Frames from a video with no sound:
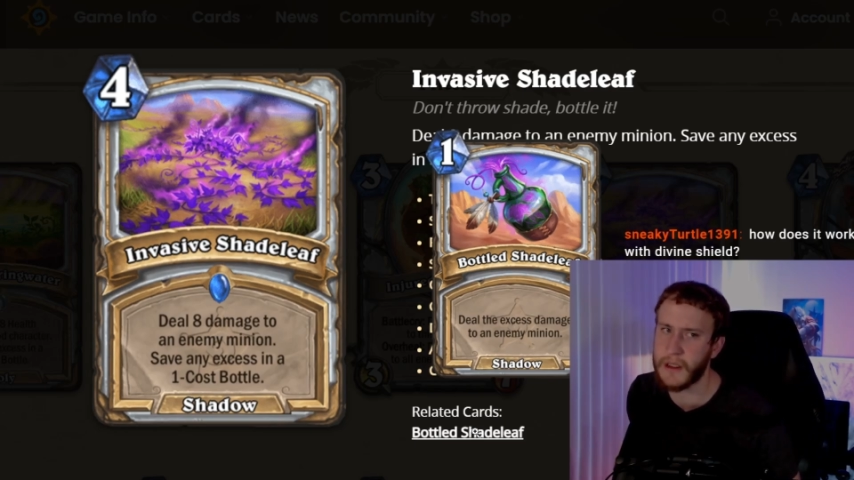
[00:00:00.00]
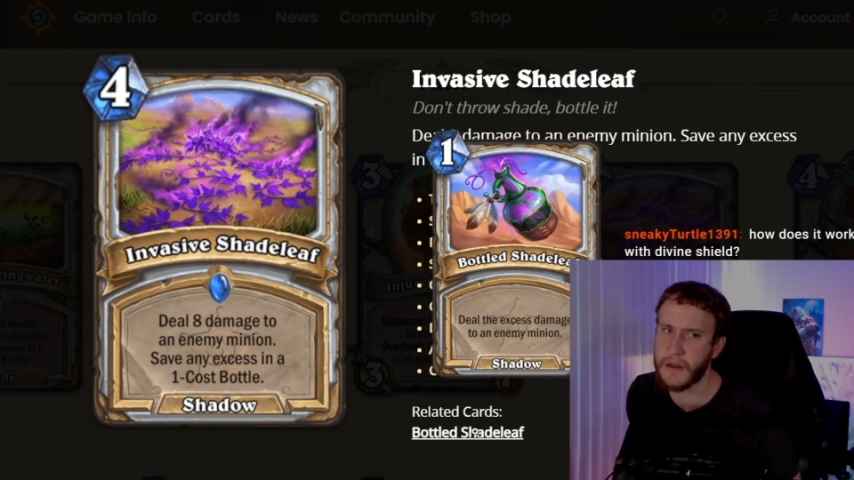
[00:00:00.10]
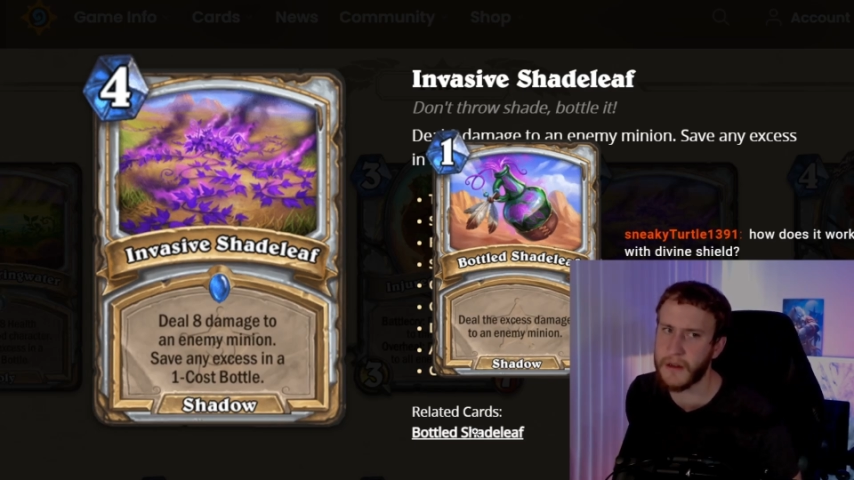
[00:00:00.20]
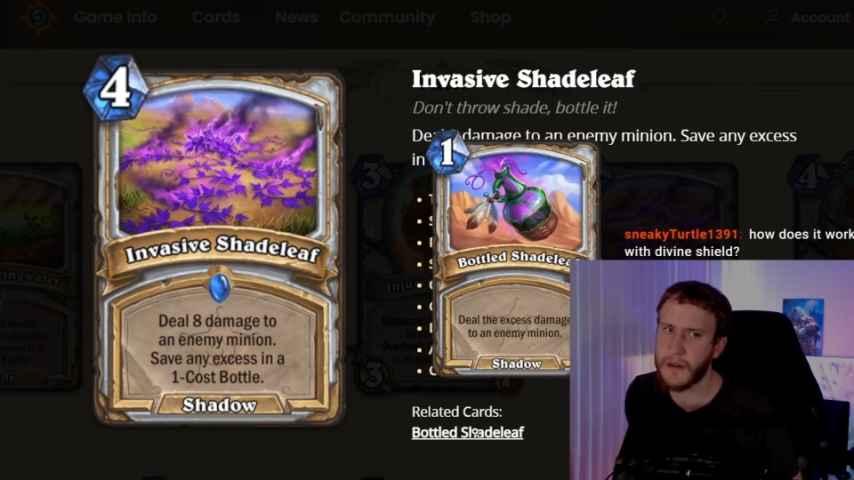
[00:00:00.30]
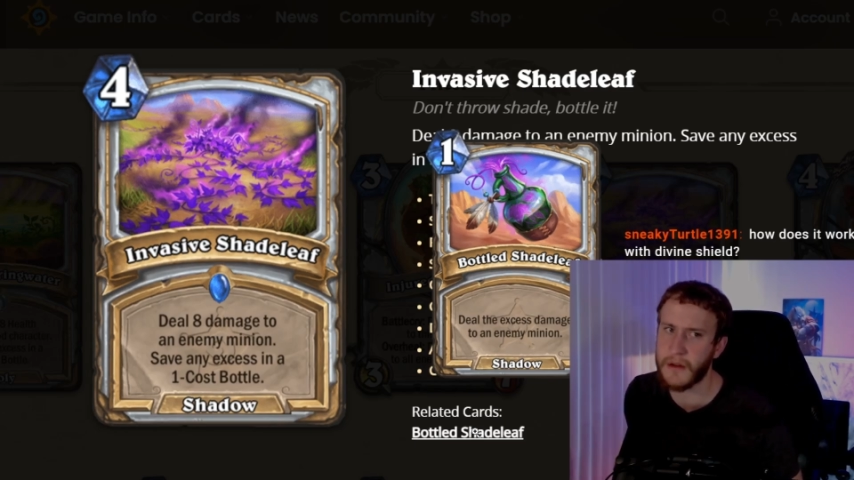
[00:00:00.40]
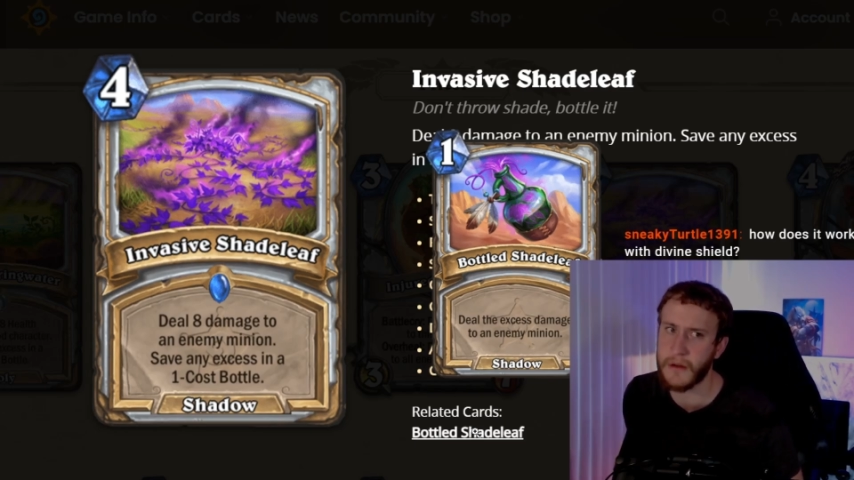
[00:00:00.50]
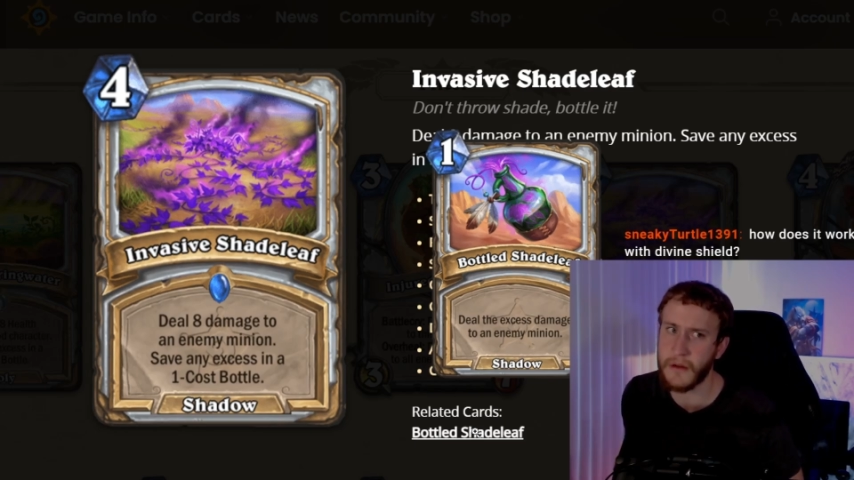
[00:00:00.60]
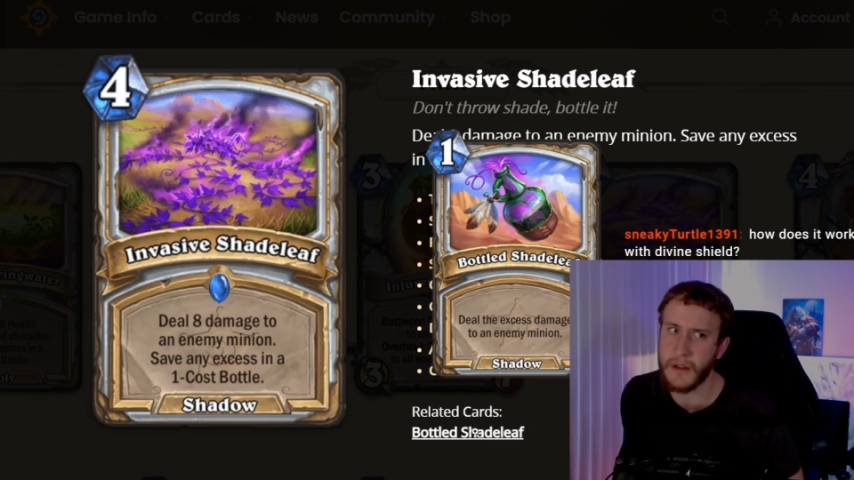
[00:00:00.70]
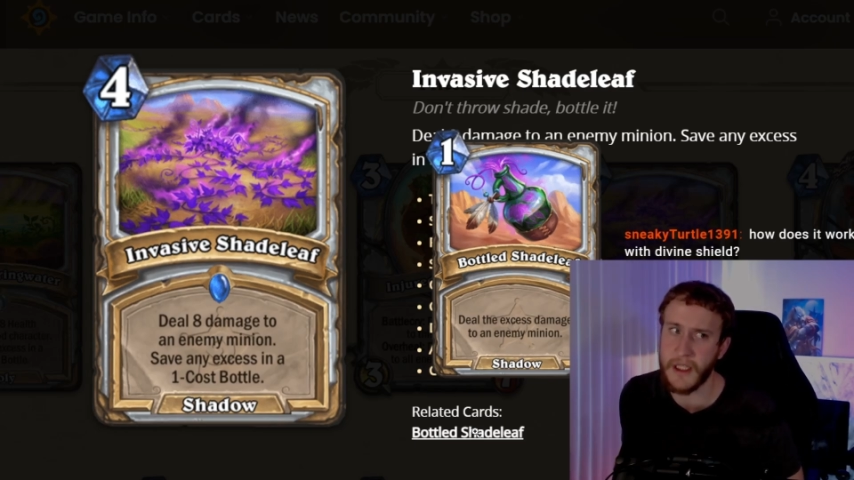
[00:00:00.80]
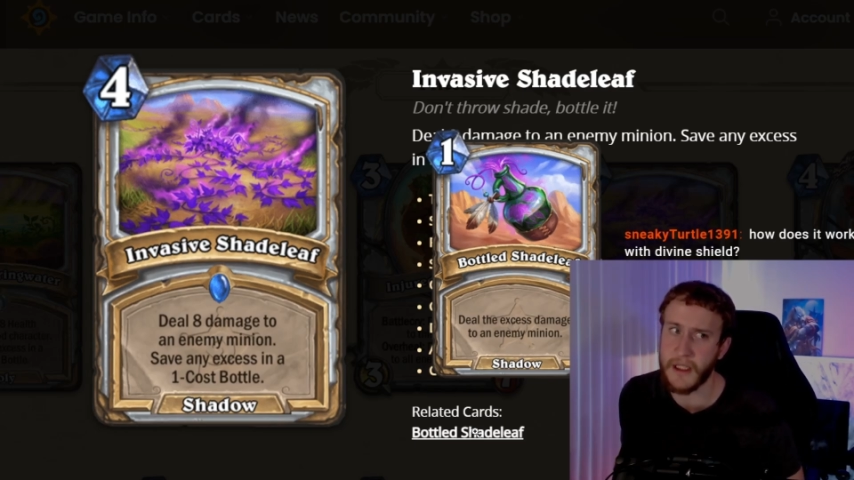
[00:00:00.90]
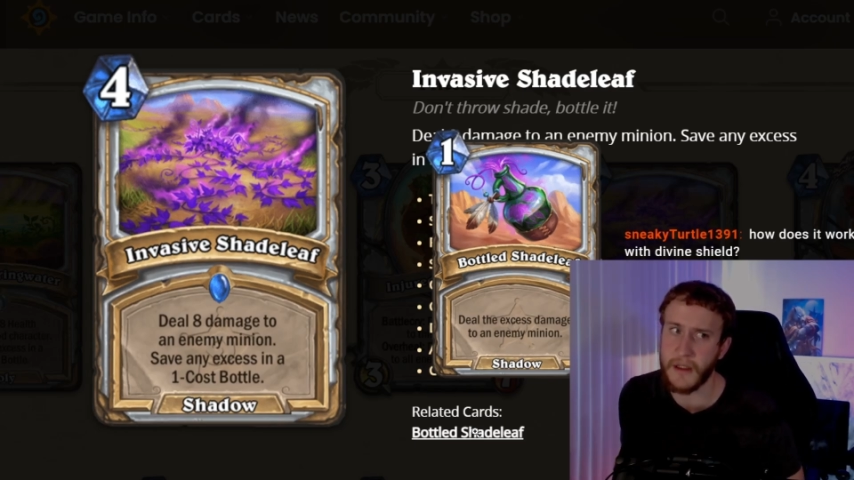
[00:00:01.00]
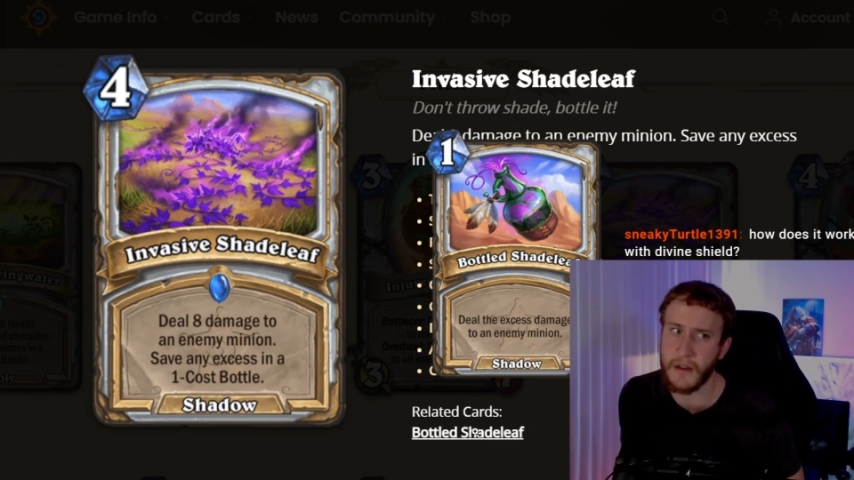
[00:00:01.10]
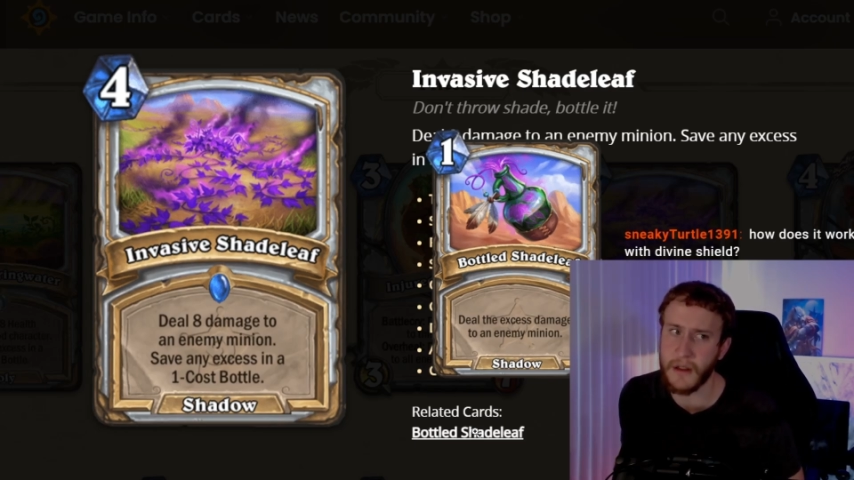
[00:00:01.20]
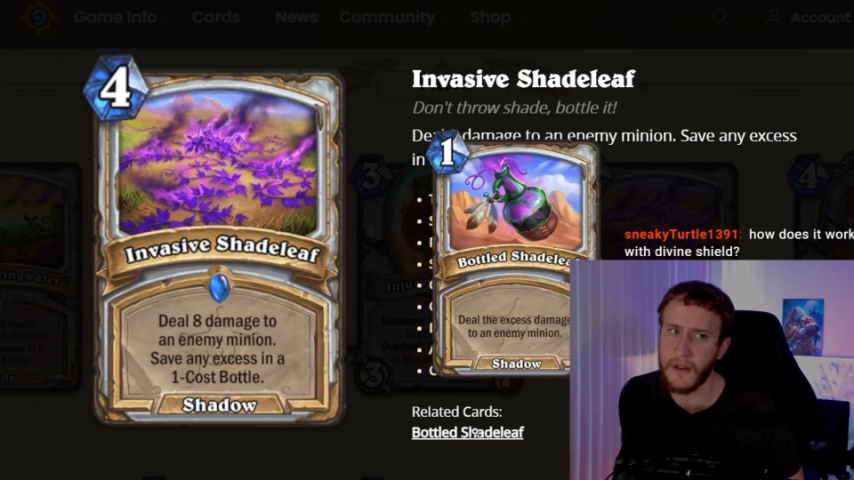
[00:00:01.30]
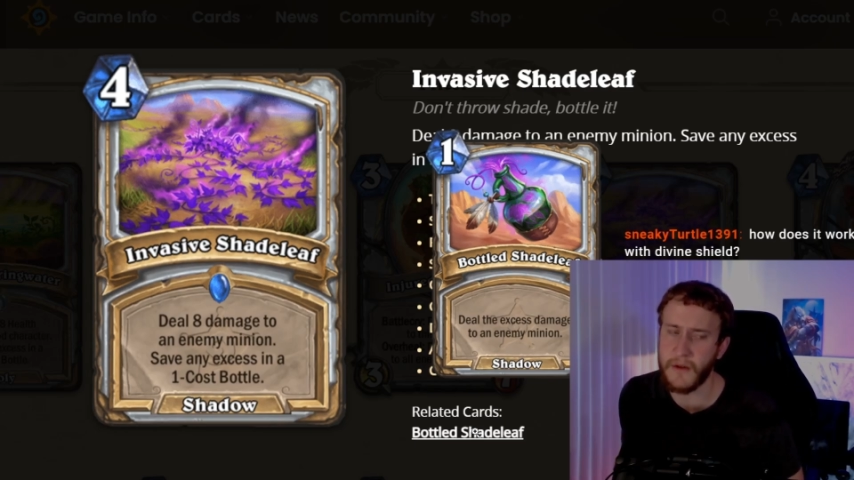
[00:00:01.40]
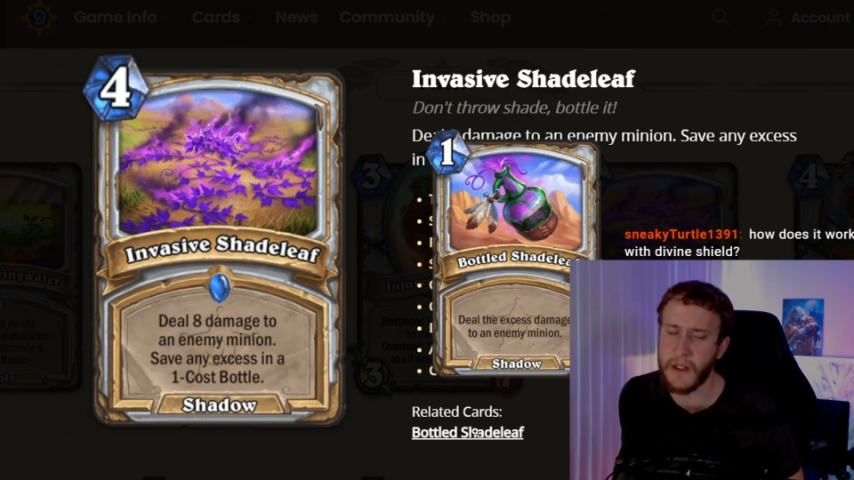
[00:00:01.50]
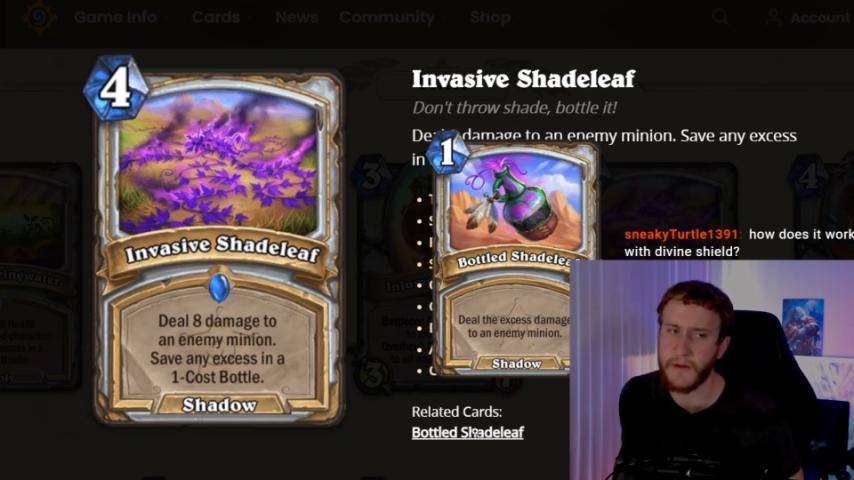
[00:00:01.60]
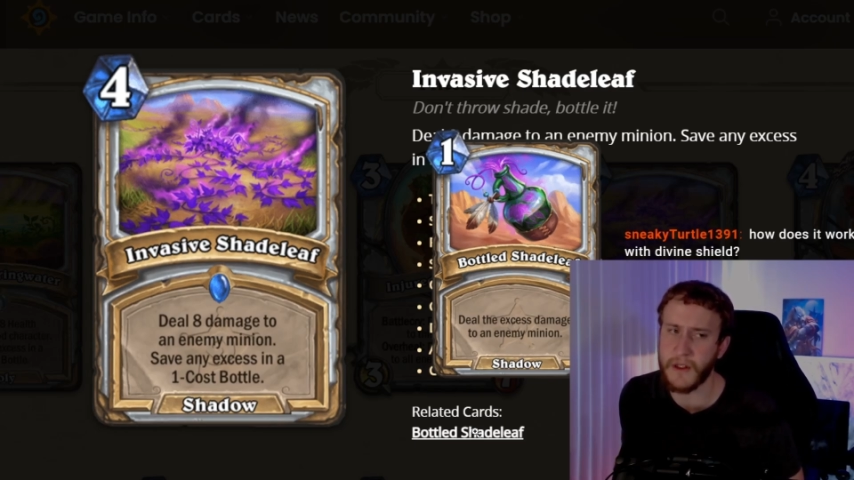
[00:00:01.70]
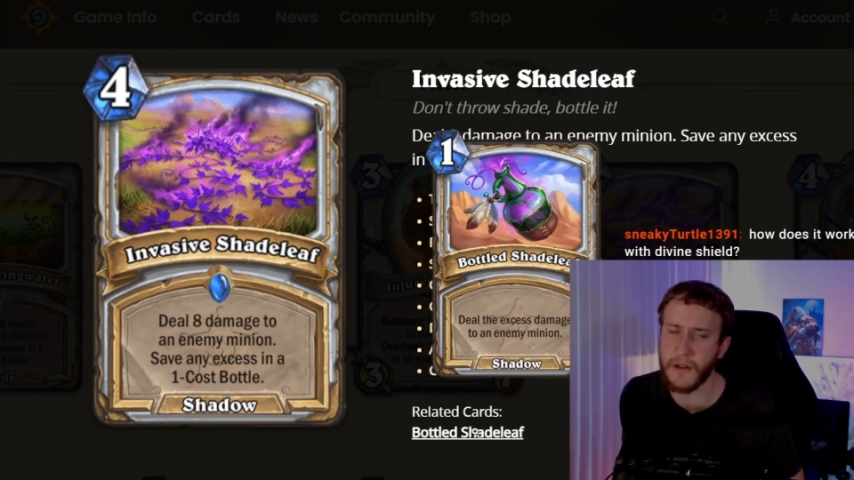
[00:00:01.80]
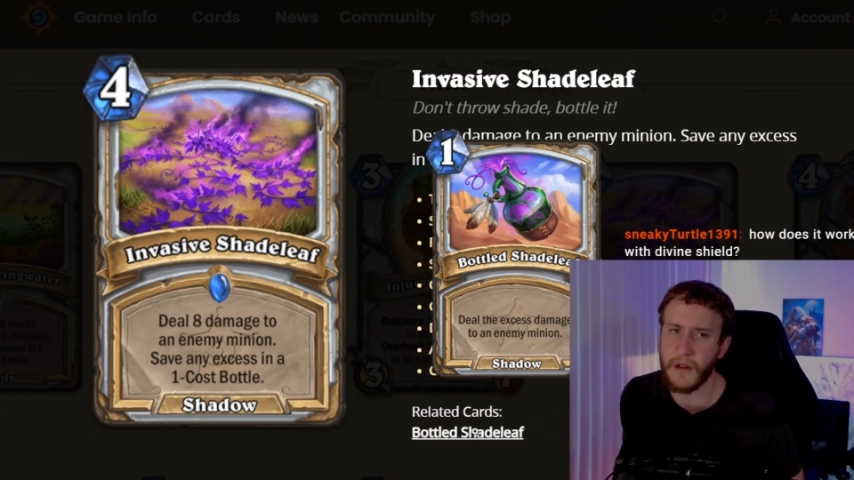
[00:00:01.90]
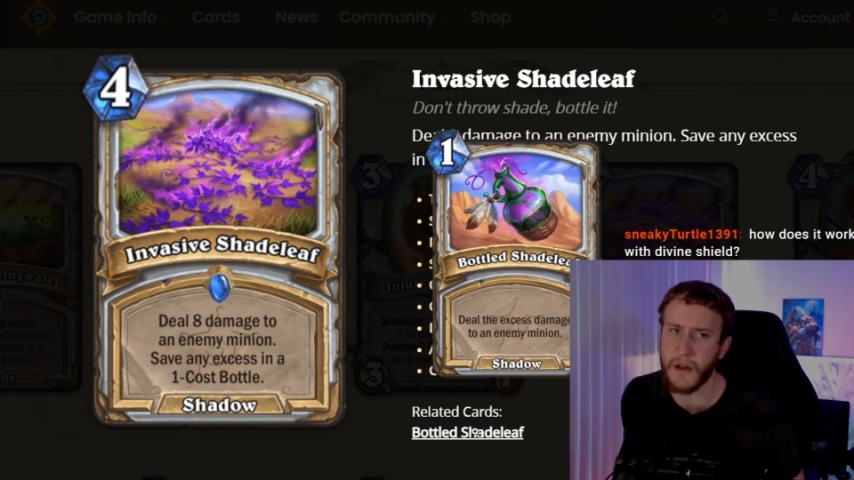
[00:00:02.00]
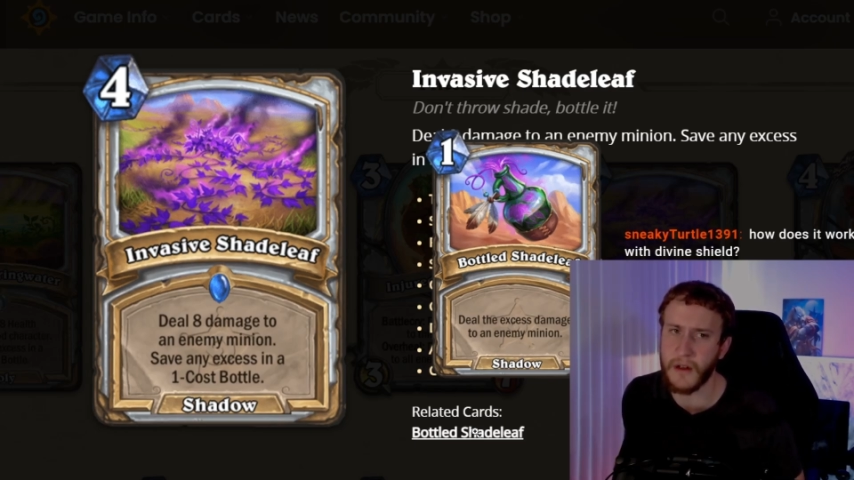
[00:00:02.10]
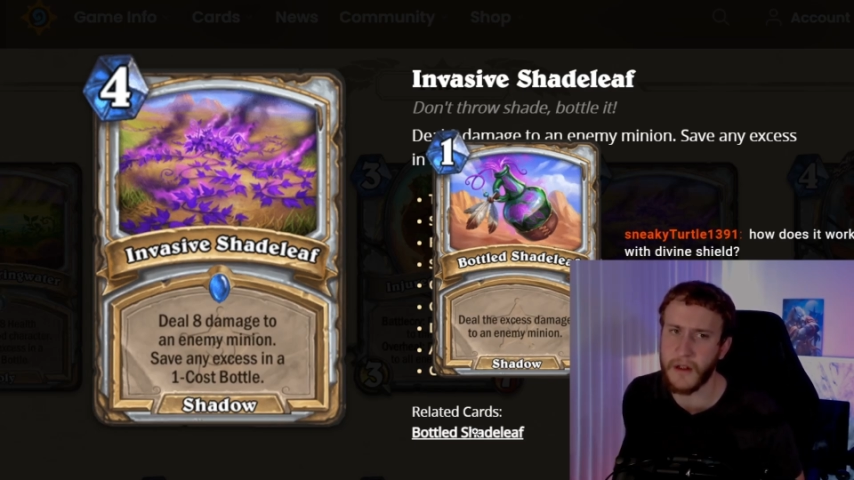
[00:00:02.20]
So yeah, it's a very efficient card.